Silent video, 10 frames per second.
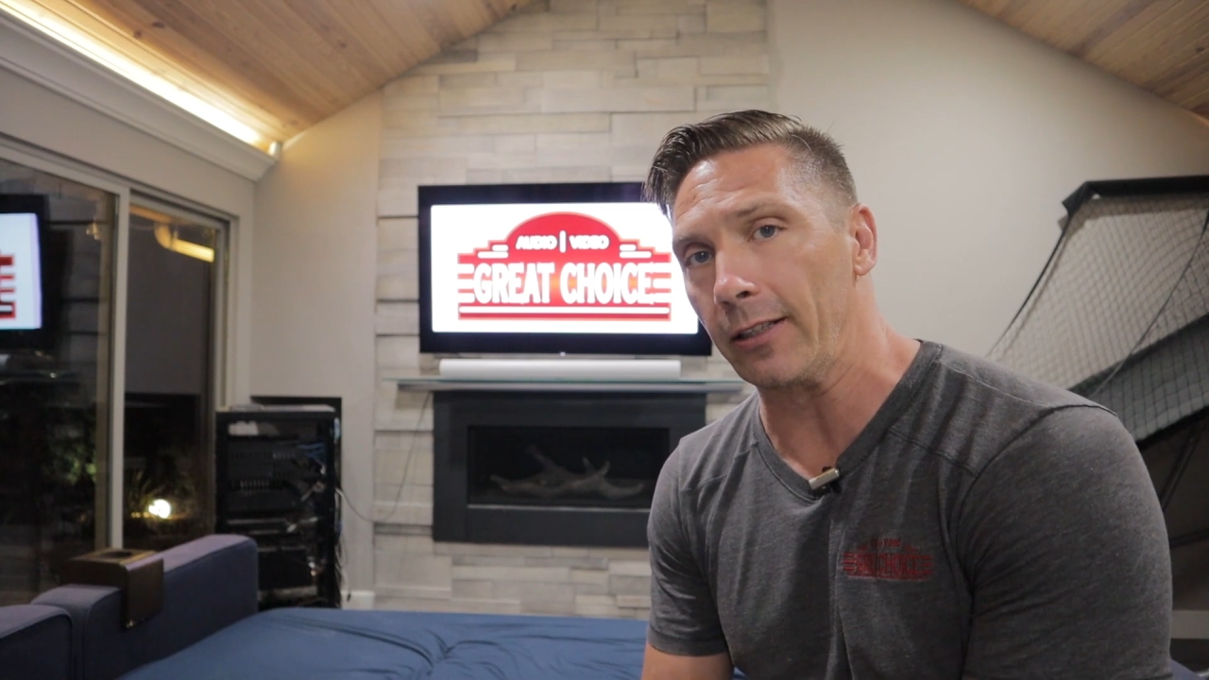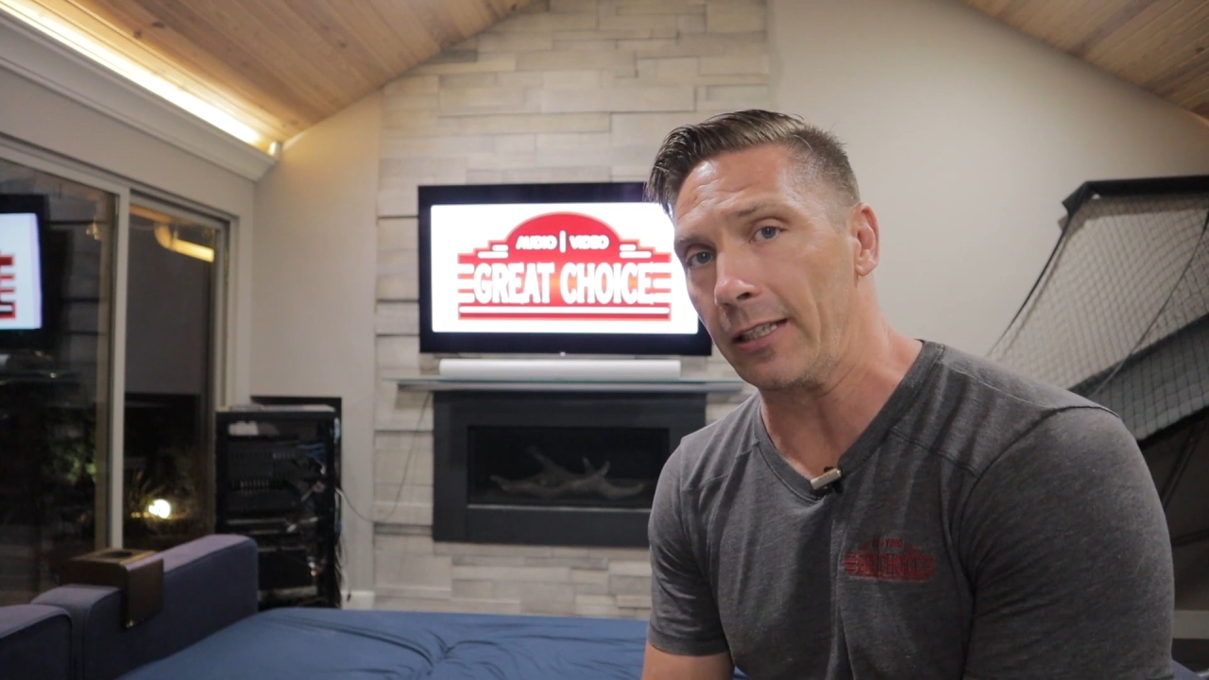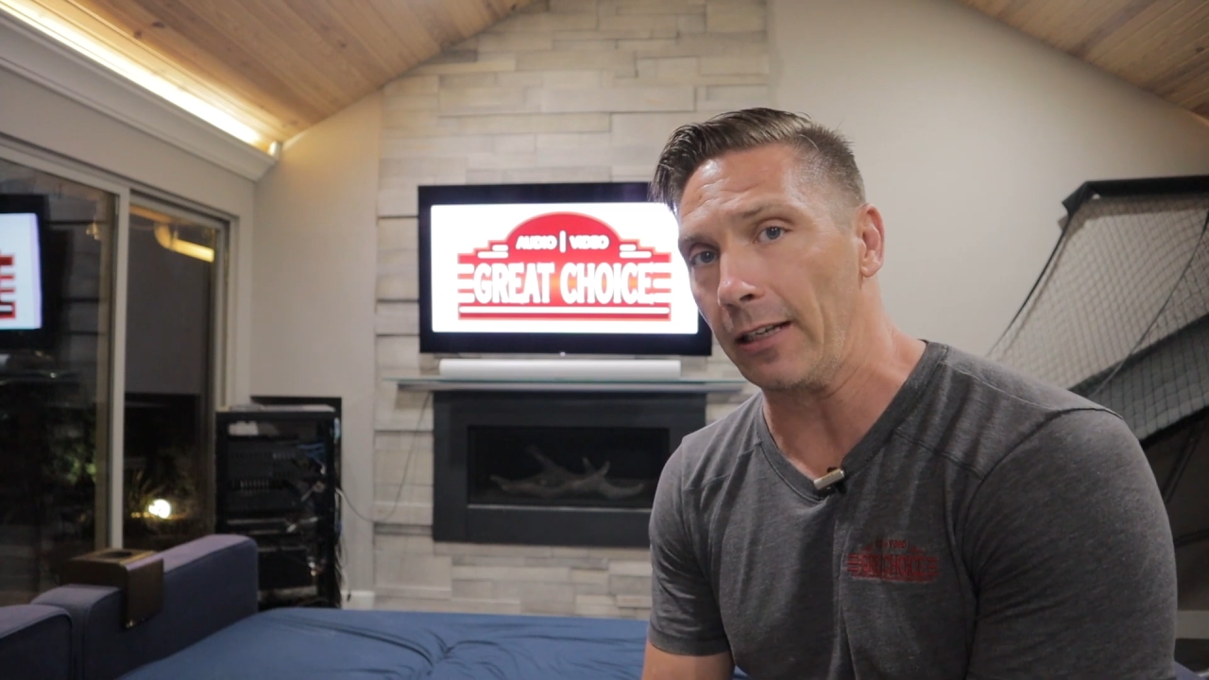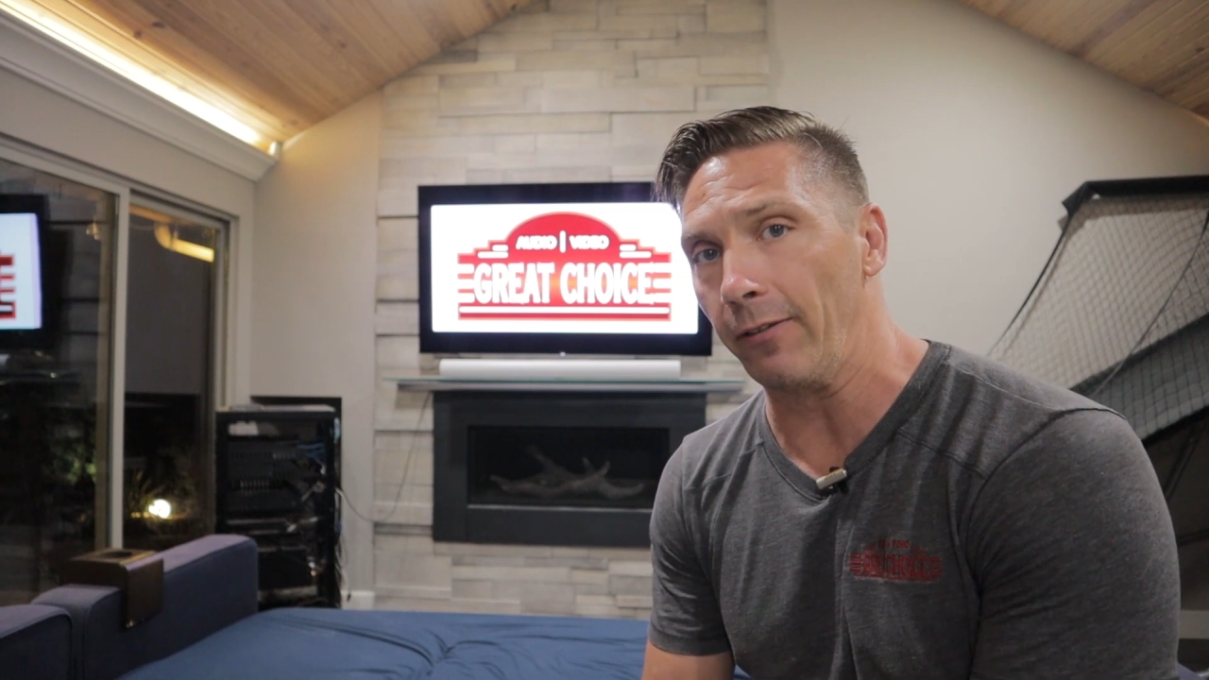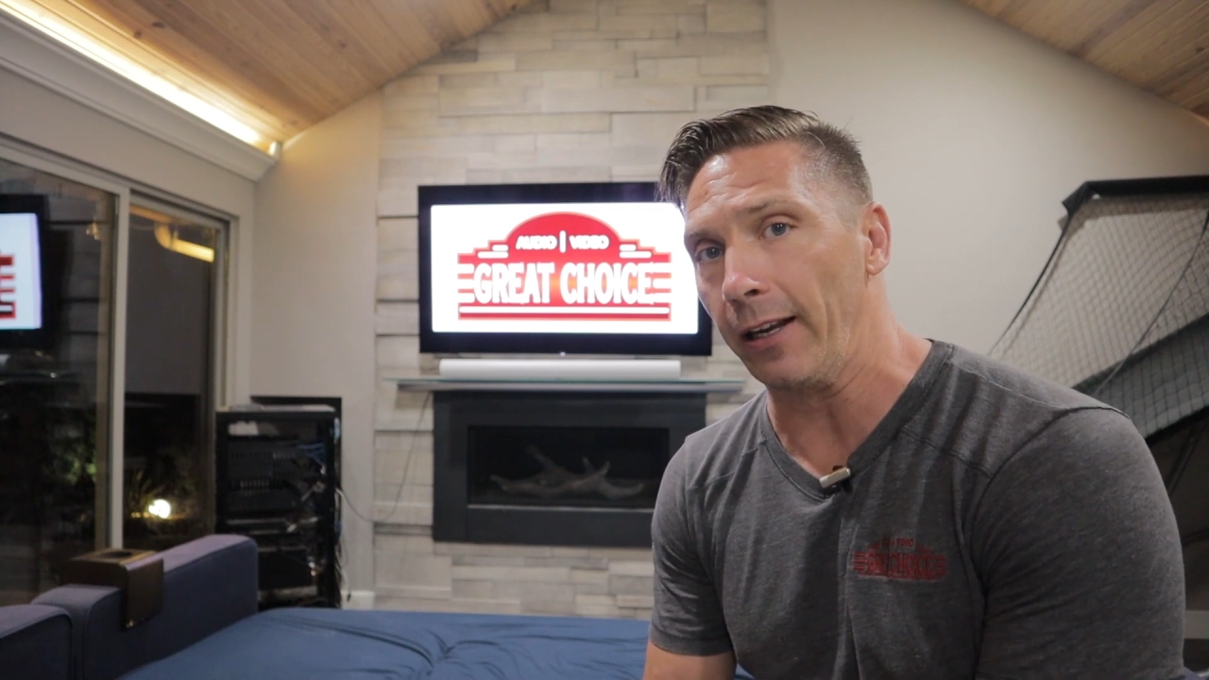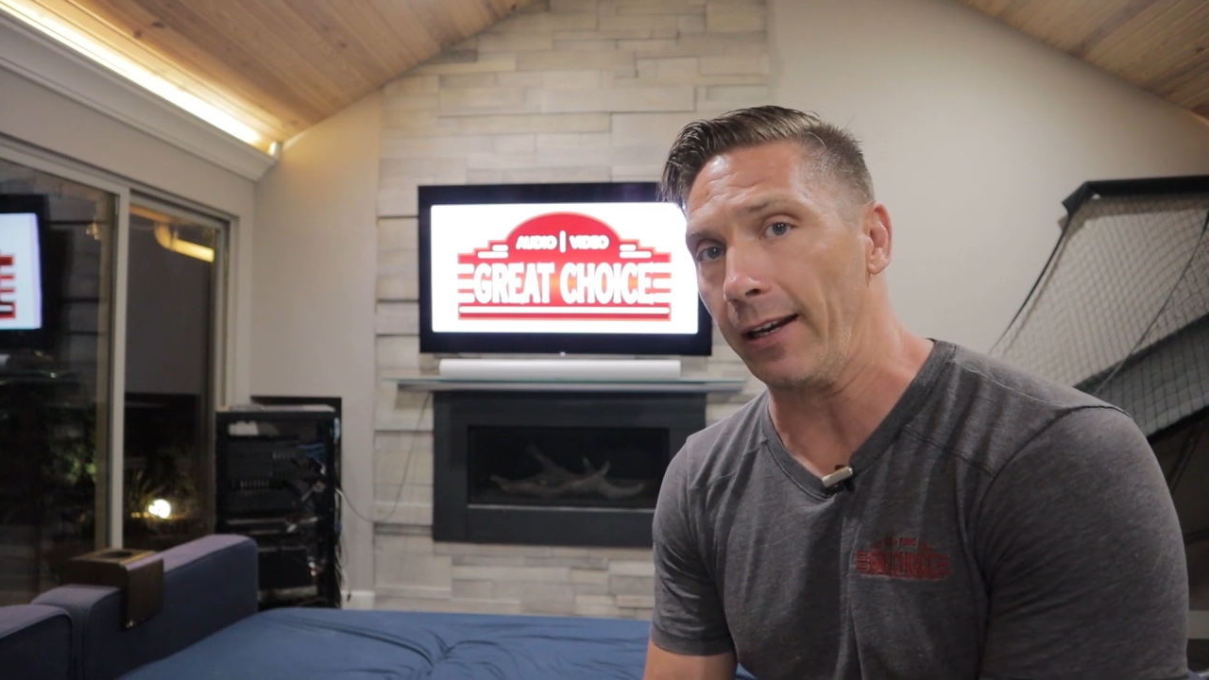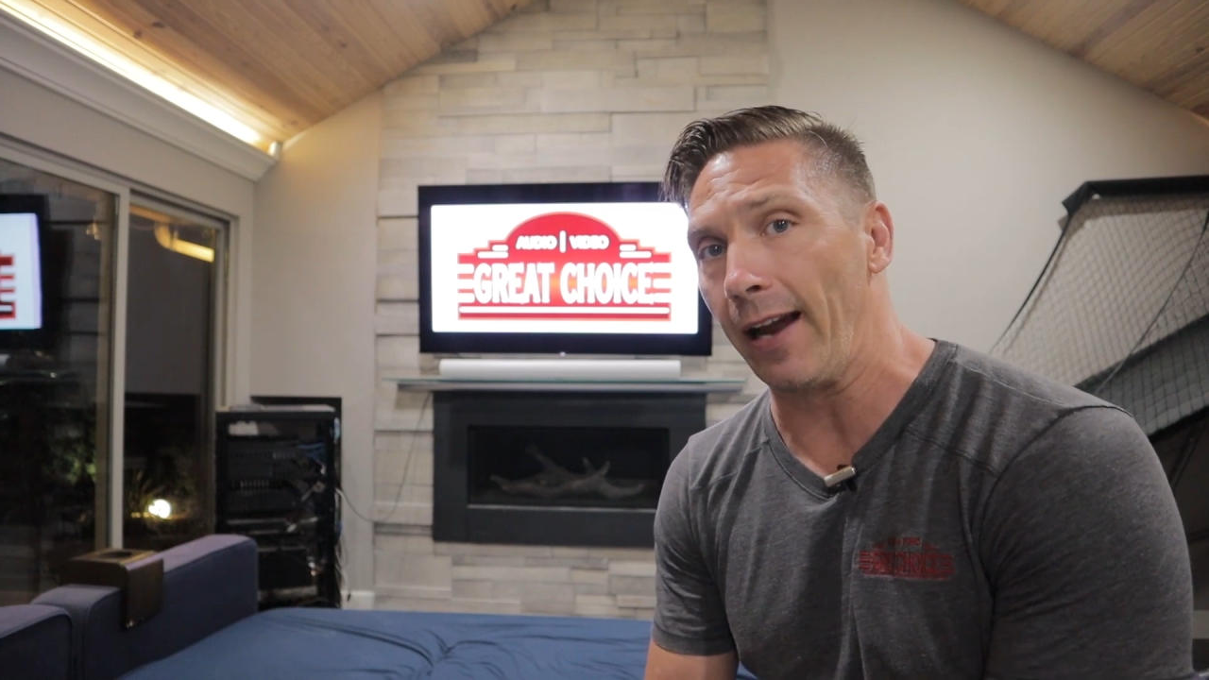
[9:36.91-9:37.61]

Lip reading: the TV.